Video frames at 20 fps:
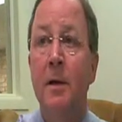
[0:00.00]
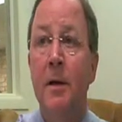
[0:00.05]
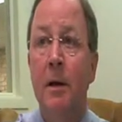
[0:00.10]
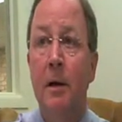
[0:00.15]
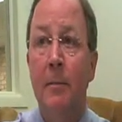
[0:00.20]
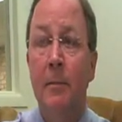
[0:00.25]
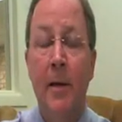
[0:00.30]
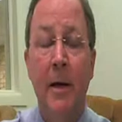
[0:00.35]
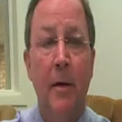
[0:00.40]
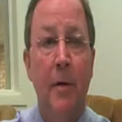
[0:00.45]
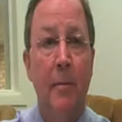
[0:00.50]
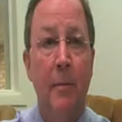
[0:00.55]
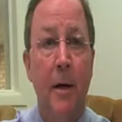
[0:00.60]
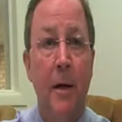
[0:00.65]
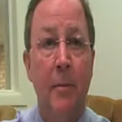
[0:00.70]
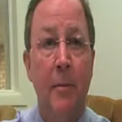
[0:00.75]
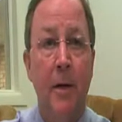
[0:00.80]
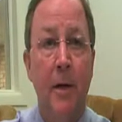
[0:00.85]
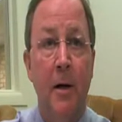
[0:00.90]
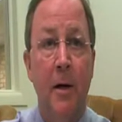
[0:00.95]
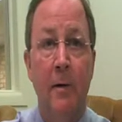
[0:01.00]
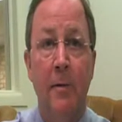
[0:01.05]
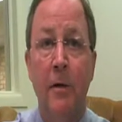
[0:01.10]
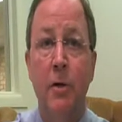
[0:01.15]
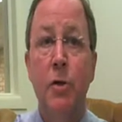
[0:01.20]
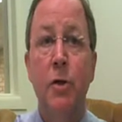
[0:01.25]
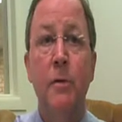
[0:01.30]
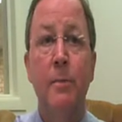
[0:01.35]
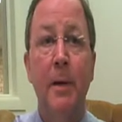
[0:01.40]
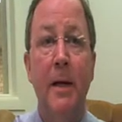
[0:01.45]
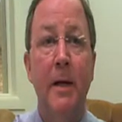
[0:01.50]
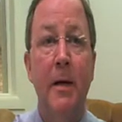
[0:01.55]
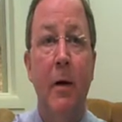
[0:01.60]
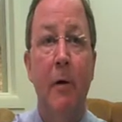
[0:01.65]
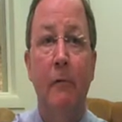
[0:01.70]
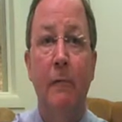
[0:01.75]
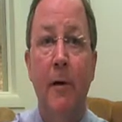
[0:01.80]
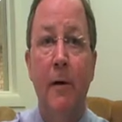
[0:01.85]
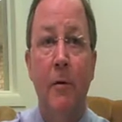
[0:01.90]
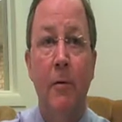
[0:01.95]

ought to be on Obamacare. There should be no